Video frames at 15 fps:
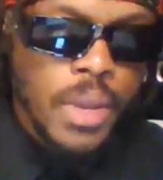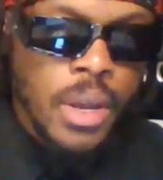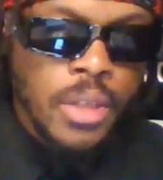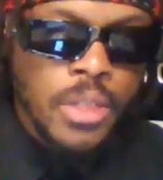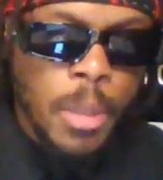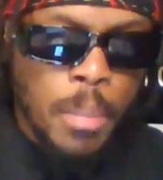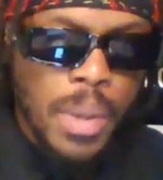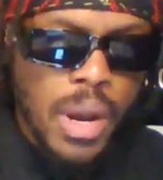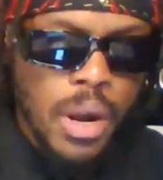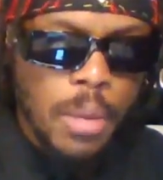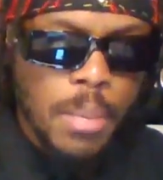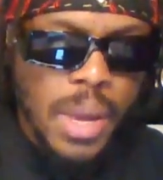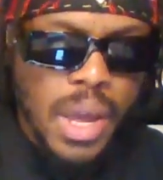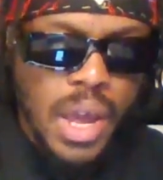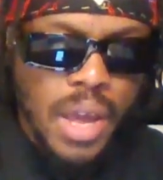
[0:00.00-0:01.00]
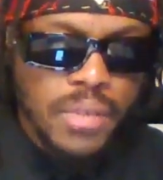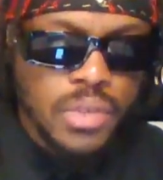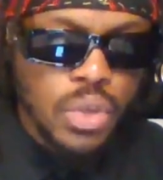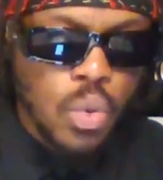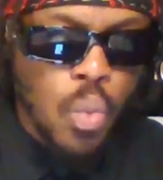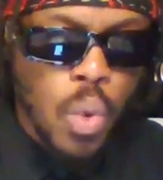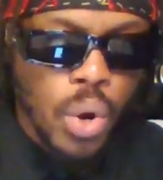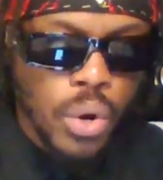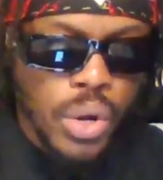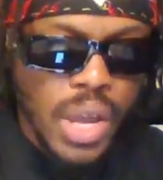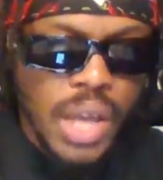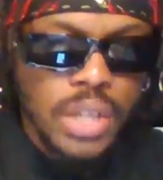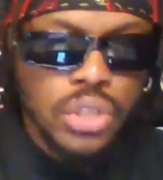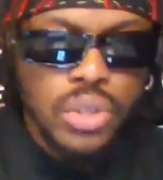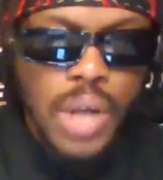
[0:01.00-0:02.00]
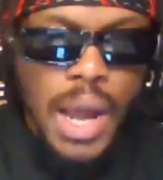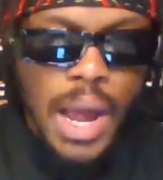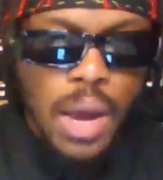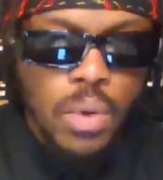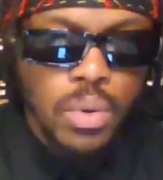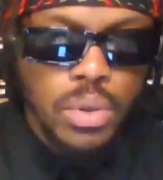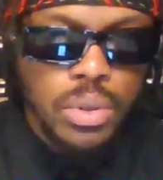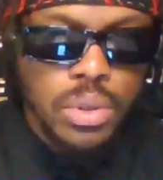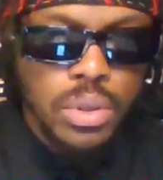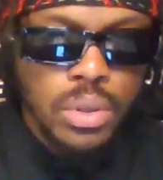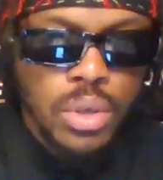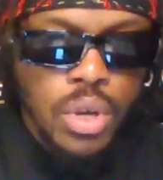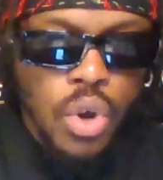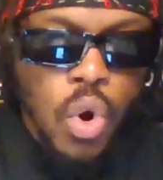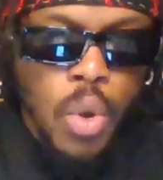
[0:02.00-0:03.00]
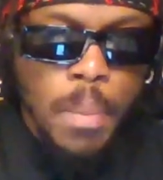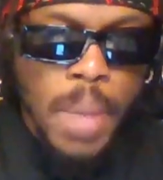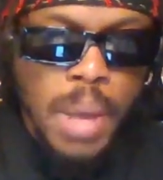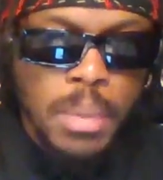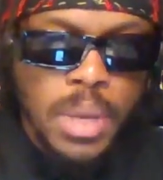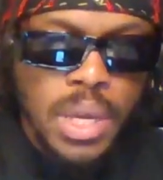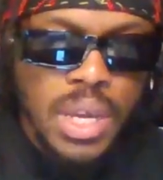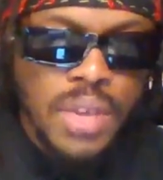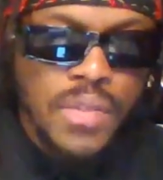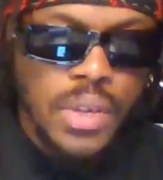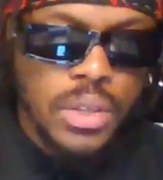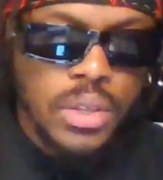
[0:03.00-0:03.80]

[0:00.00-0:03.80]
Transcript: The parent may have to work extra hours or maybe even